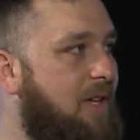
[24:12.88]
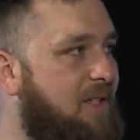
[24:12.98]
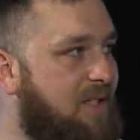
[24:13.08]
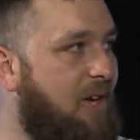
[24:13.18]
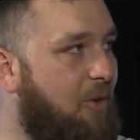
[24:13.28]
like
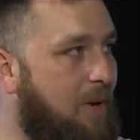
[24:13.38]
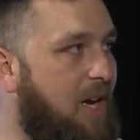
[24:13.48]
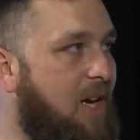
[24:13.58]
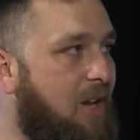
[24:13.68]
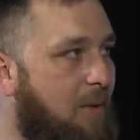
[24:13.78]
center
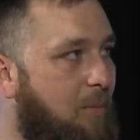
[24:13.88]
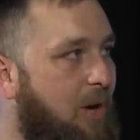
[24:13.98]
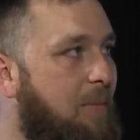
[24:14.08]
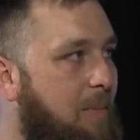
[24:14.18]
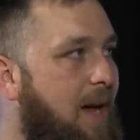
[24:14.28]
me and like
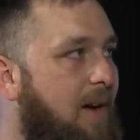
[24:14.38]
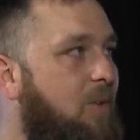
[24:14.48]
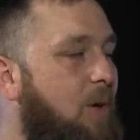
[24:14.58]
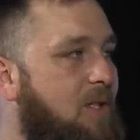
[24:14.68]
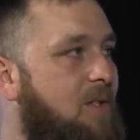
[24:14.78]
bring me back
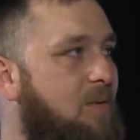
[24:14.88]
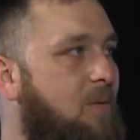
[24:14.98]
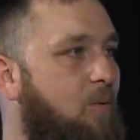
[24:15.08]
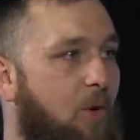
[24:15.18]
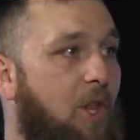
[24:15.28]
to what's
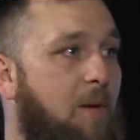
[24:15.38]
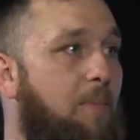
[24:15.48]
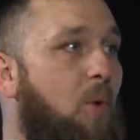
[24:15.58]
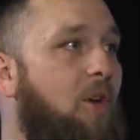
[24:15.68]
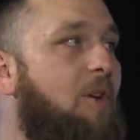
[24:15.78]
really
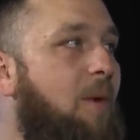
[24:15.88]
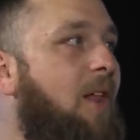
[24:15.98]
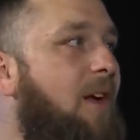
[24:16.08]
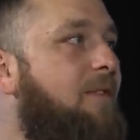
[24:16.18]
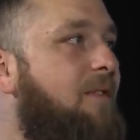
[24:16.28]
important in my
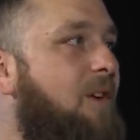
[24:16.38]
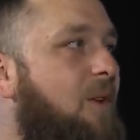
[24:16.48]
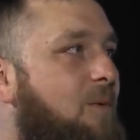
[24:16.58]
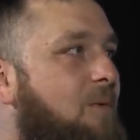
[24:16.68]
life, you know.